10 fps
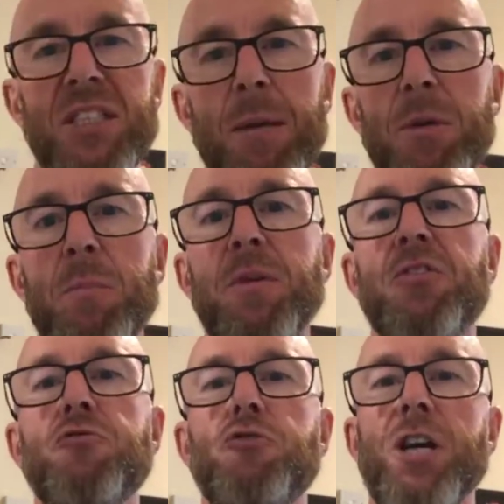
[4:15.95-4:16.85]
Now,
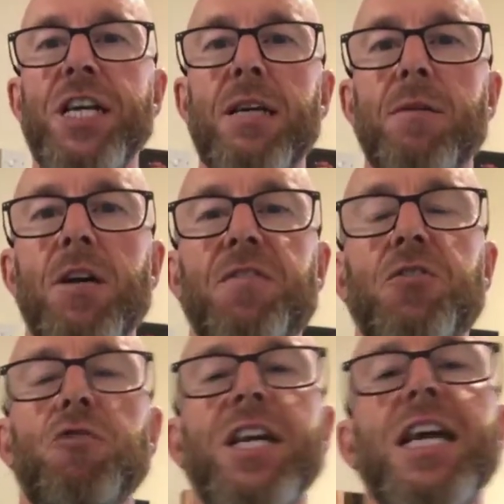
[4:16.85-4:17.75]
step number
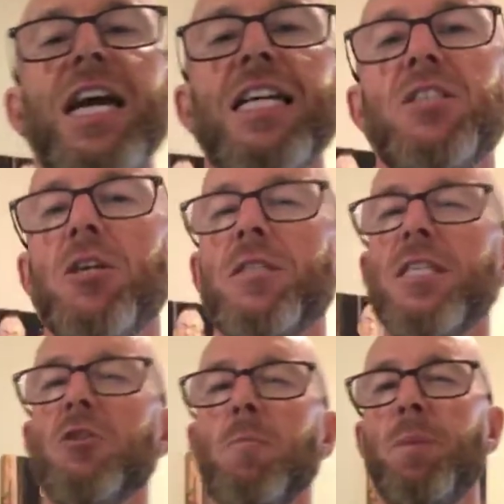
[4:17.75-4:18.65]
3 of
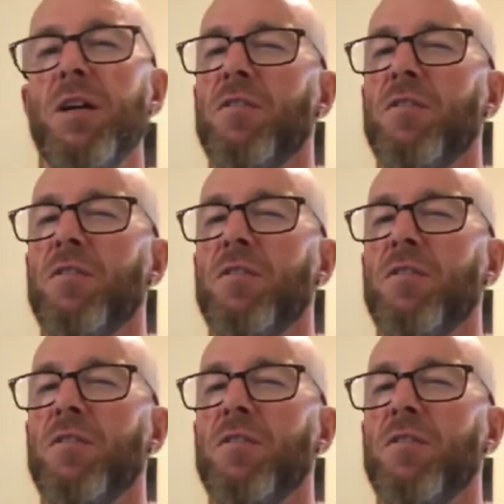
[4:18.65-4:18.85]
3,